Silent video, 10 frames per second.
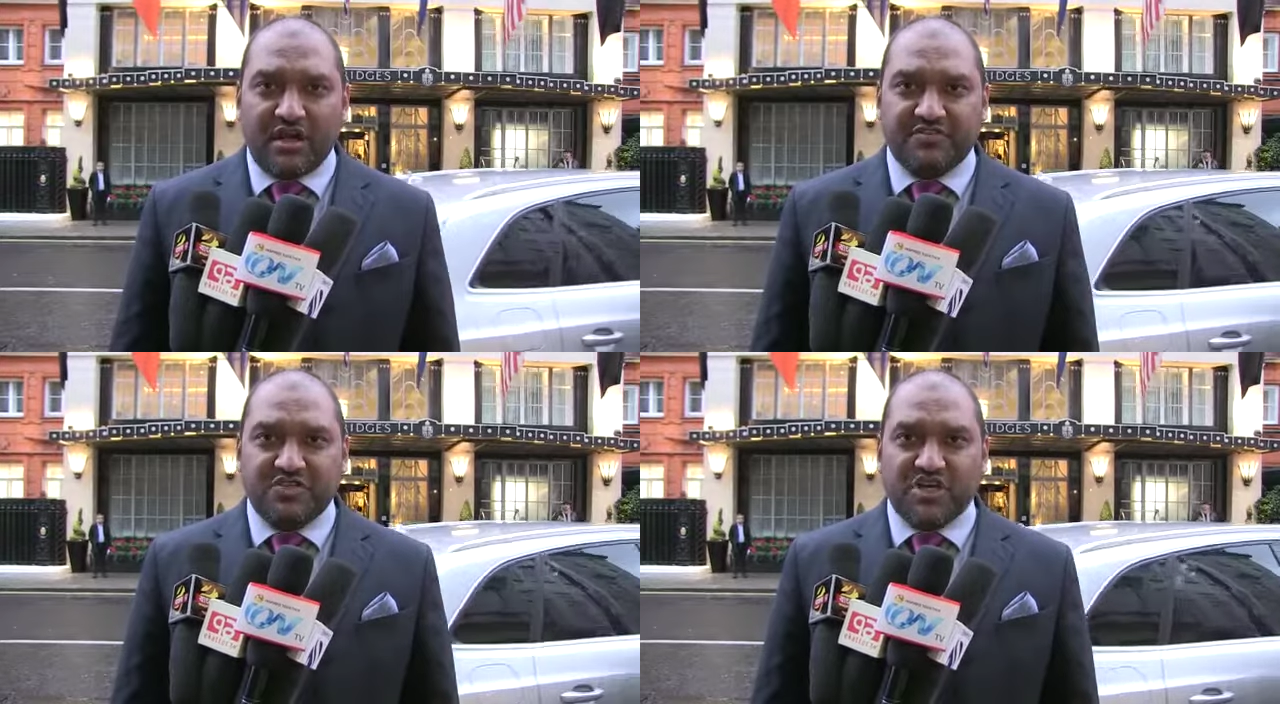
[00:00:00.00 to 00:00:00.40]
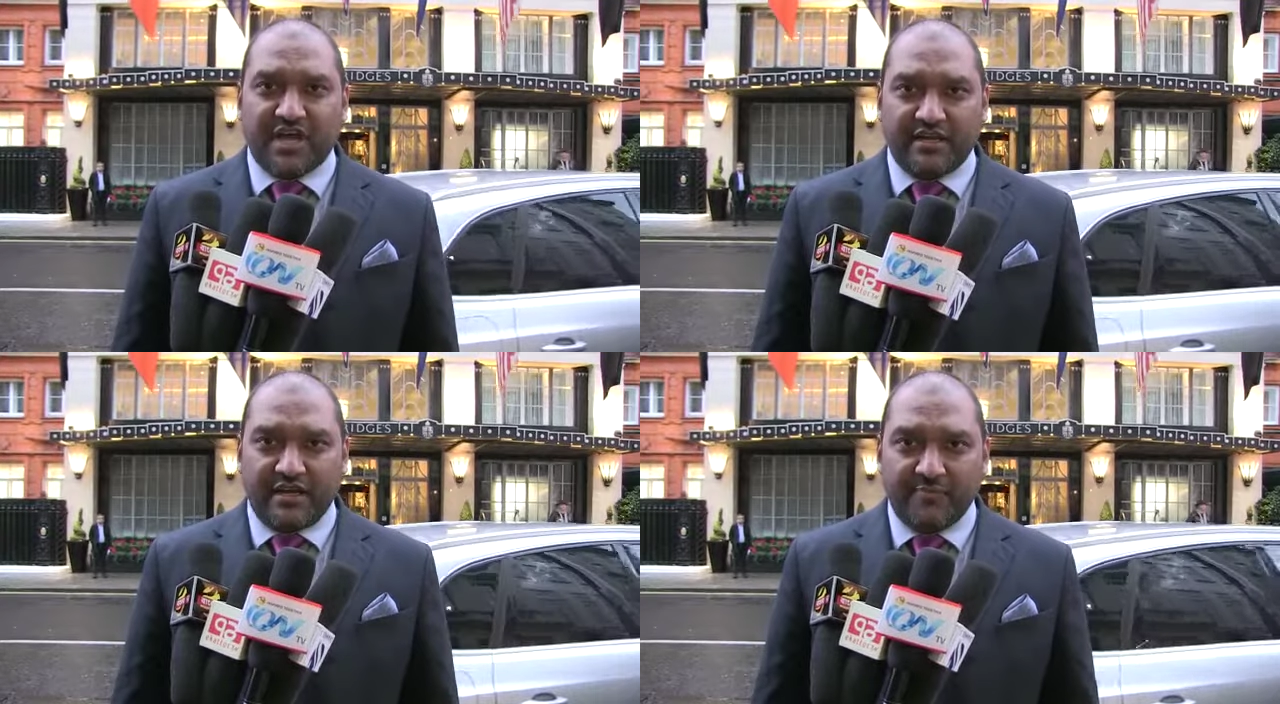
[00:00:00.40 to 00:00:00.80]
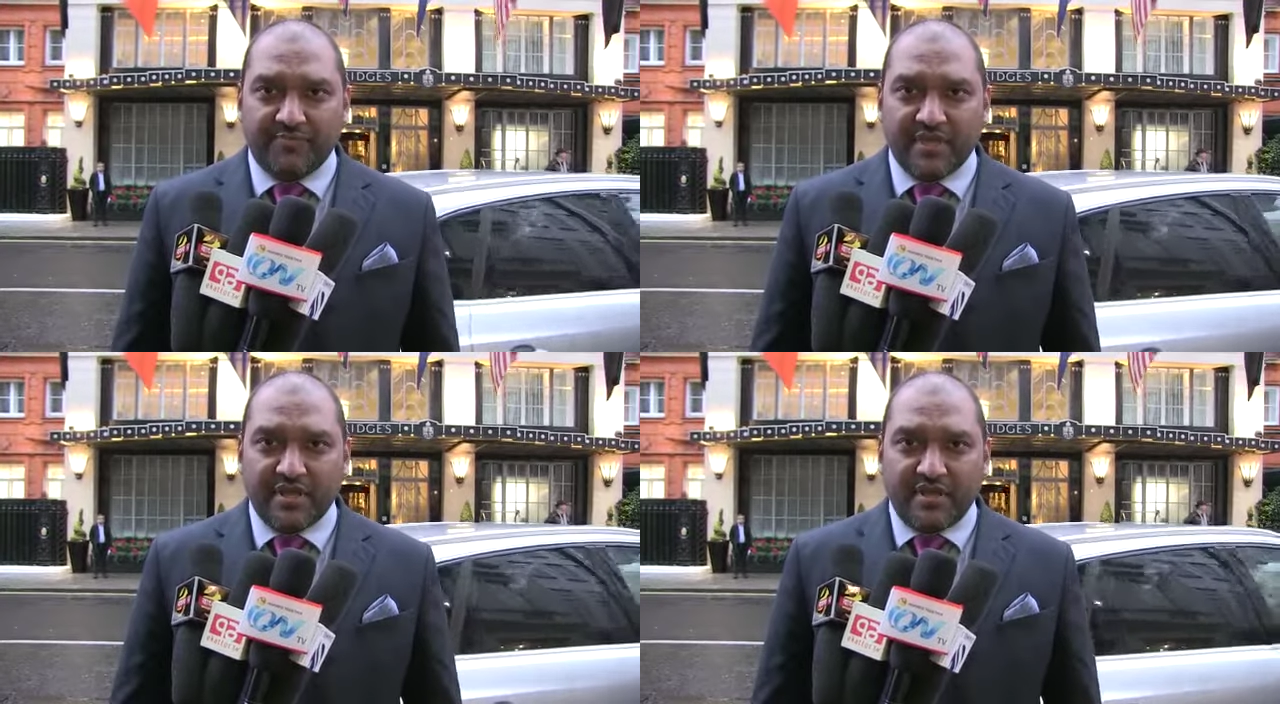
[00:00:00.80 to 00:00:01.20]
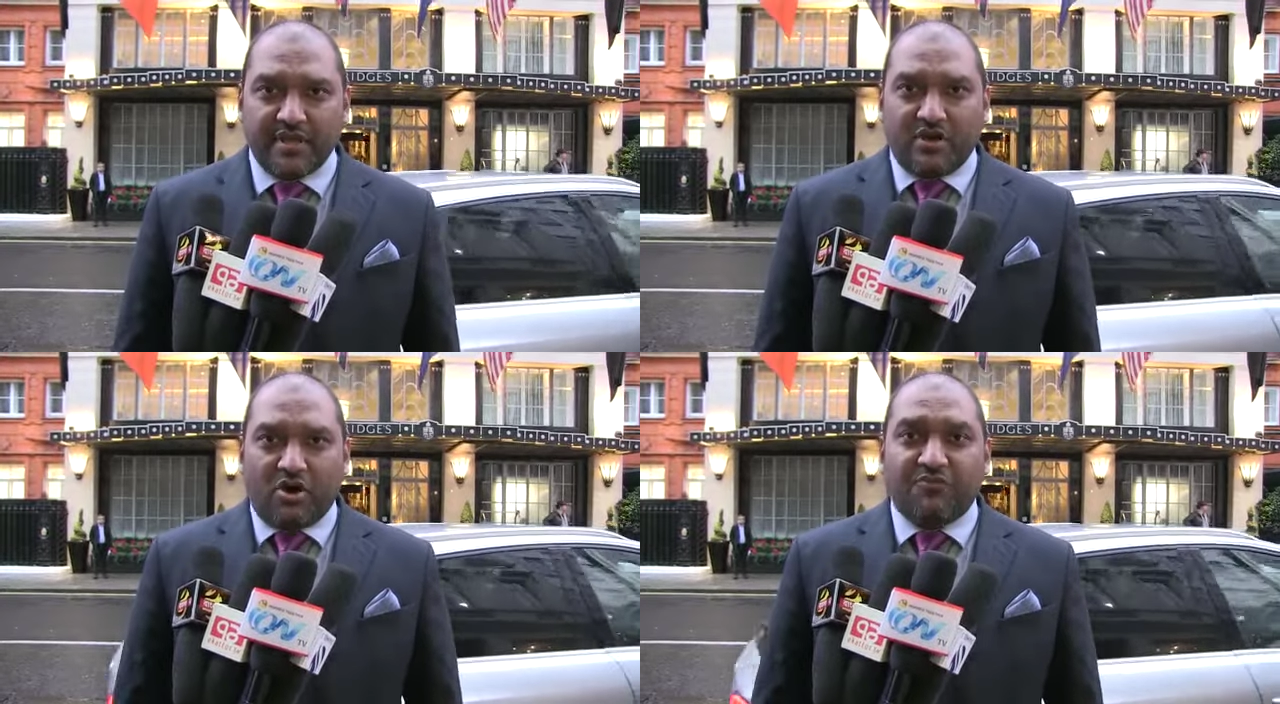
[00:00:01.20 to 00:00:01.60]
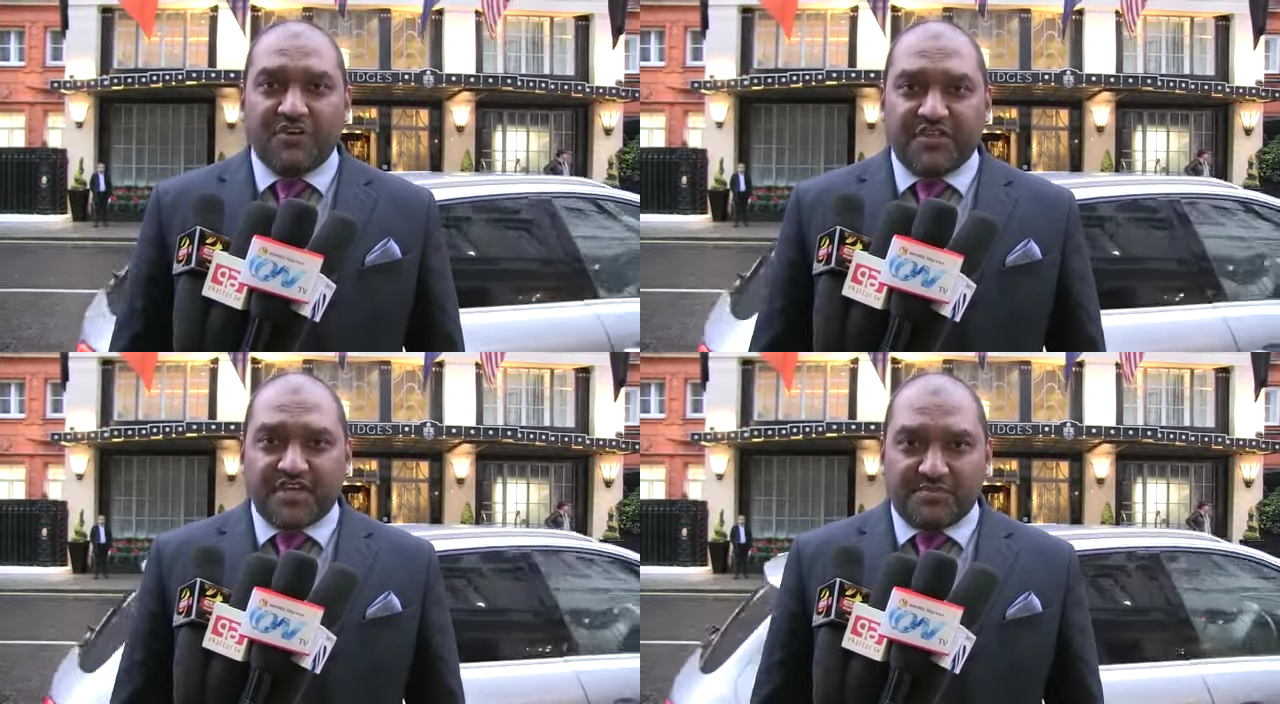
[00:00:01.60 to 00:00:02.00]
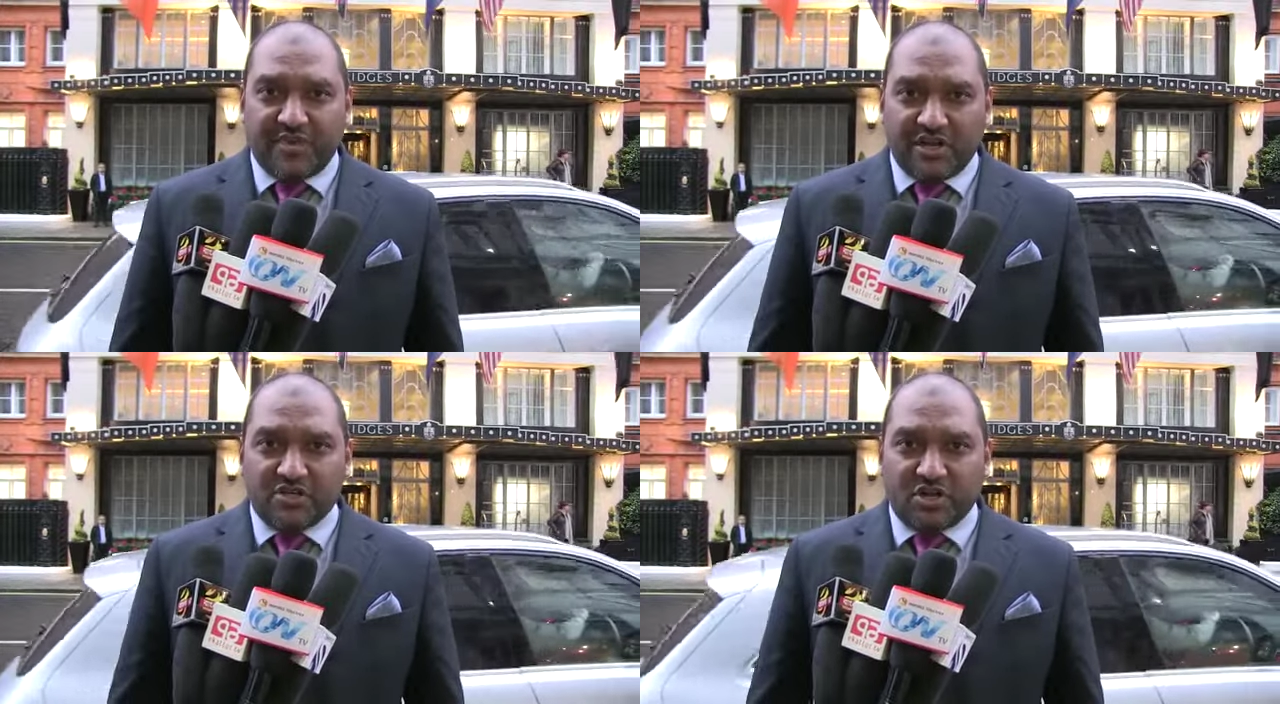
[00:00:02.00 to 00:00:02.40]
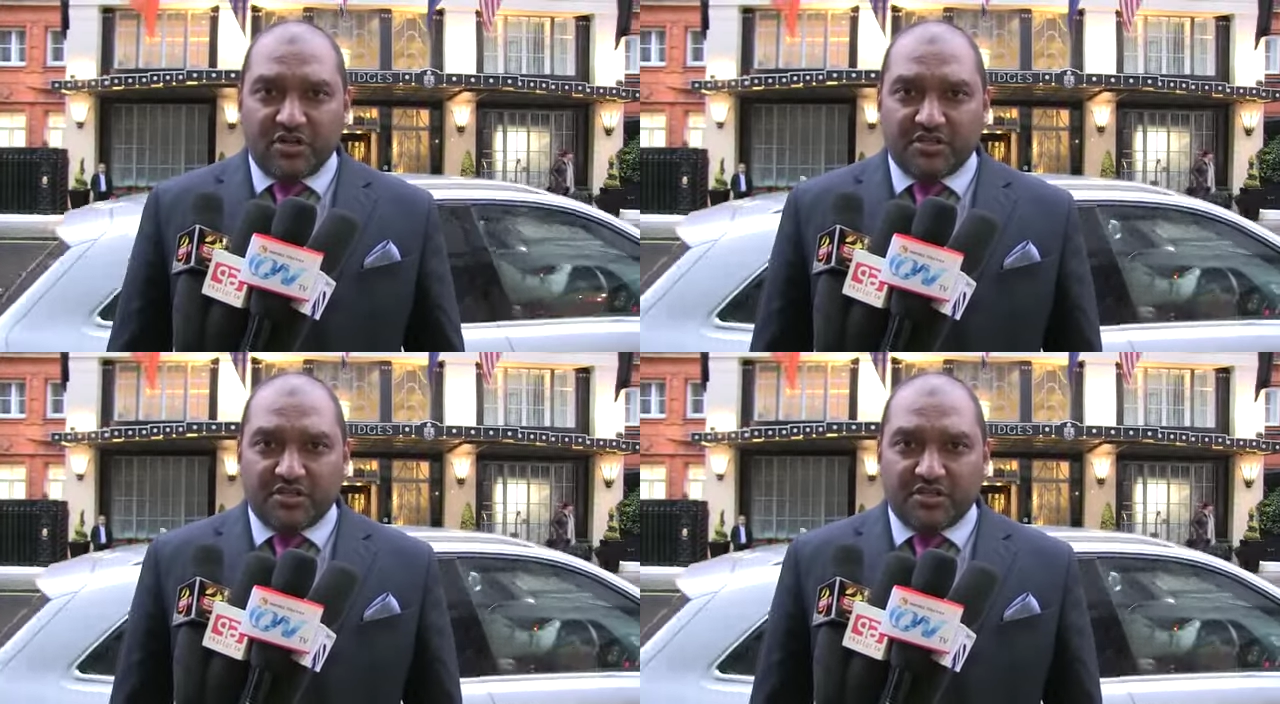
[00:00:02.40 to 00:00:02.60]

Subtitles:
after China, over $30 billion